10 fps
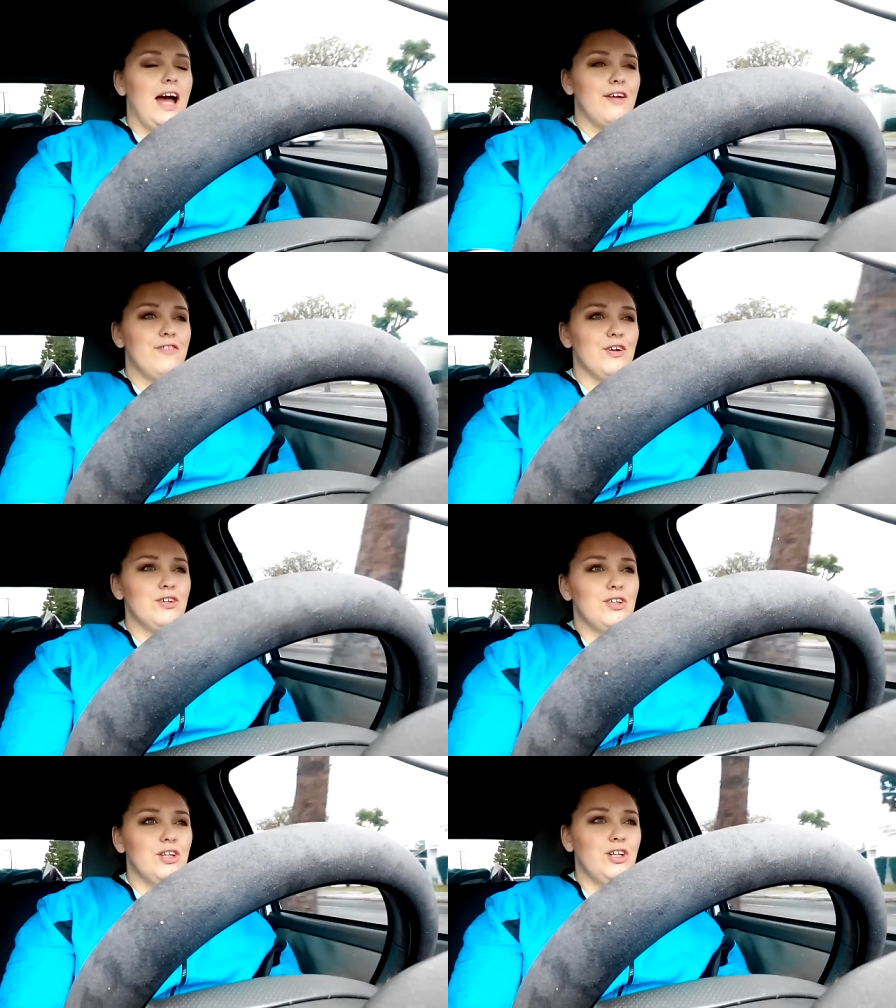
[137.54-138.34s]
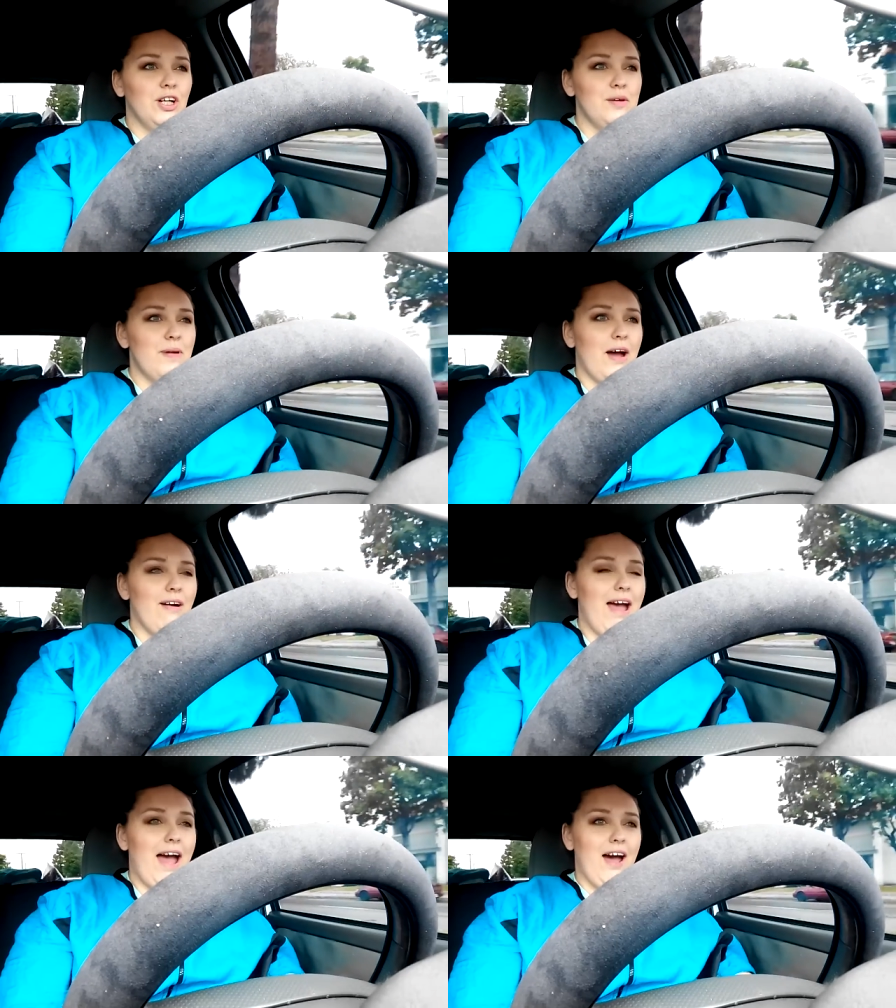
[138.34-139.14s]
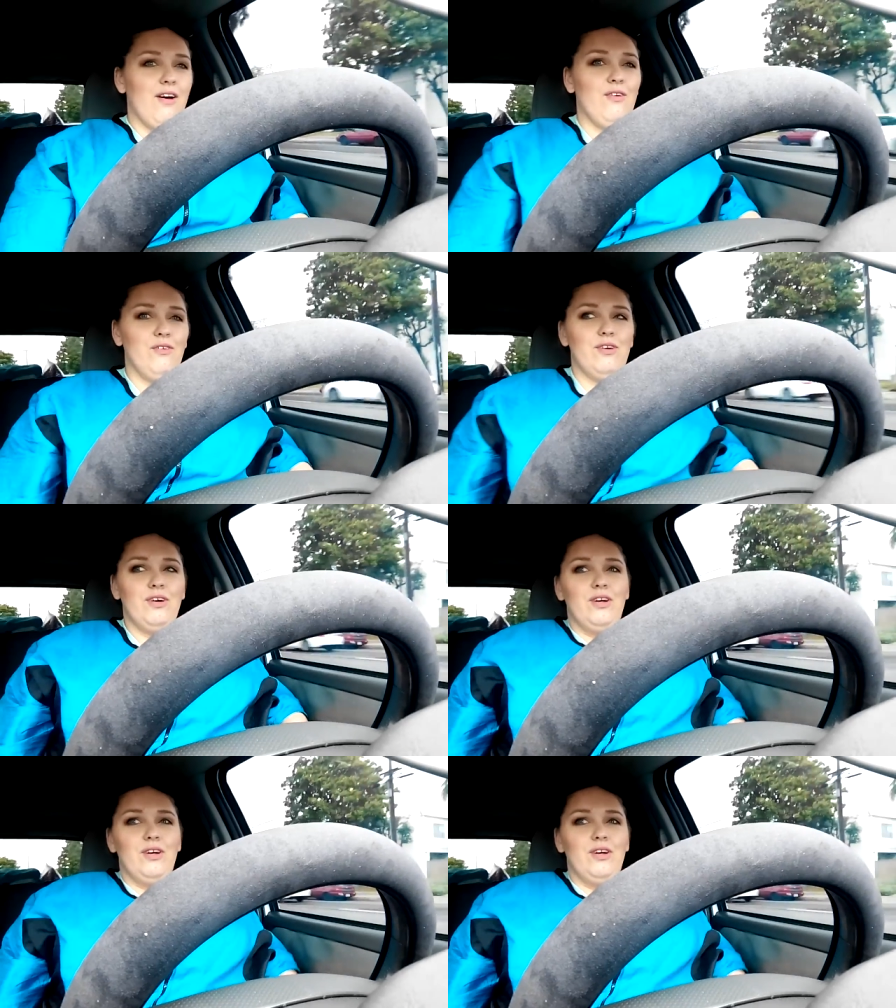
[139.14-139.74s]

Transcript: I feel good about how